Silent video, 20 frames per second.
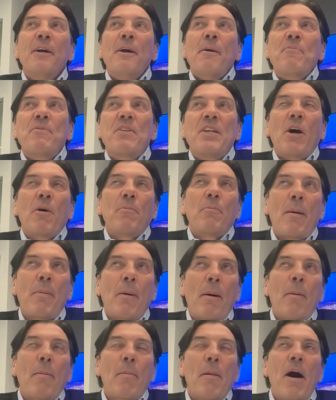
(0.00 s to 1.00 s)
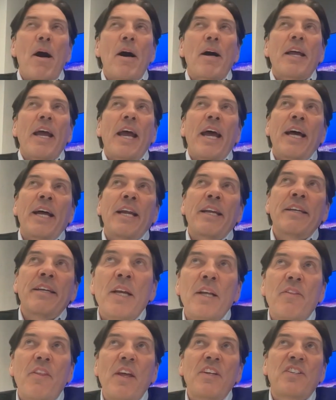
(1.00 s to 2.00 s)
blah, blah, blah, blah. And
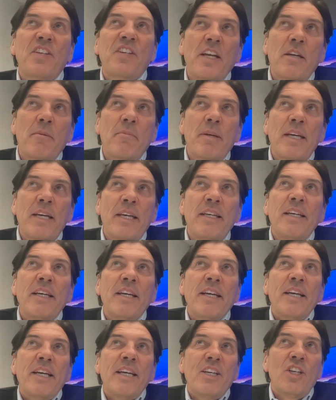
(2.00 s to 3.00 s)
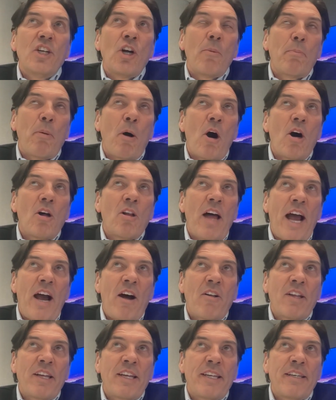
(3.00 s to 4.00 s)
they said to me, Paul
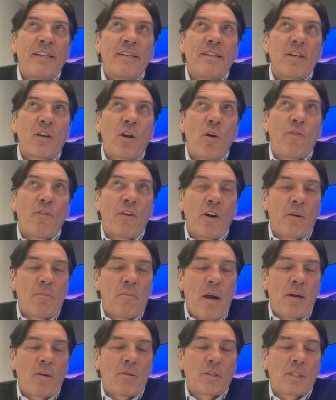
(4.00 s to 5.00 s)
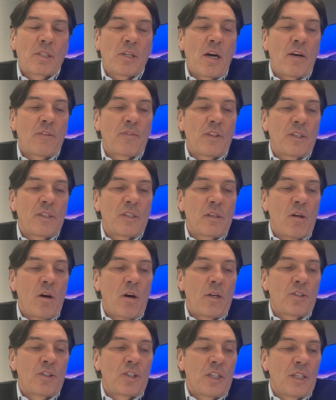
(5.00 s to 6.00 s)
Allen, the co-founder of Microsoft, is
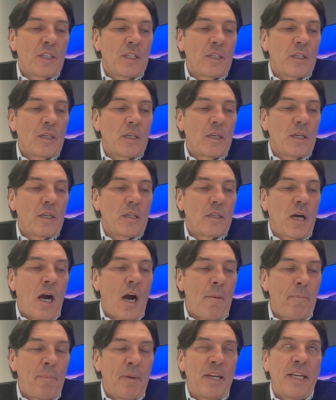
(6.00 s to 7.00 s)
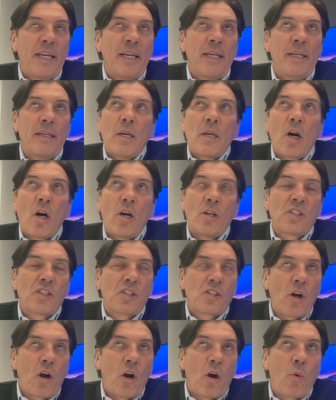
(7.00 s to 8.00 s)
launching a company called
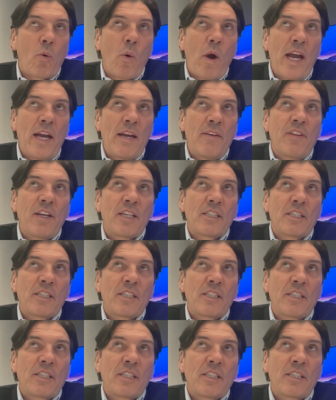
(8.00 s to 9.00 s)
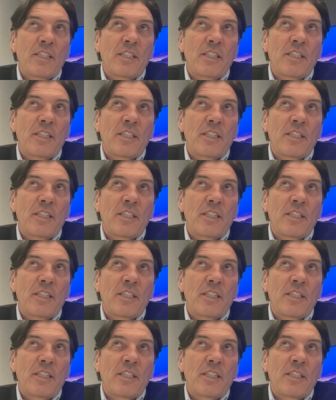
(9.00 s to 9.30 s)
Starwave that's basically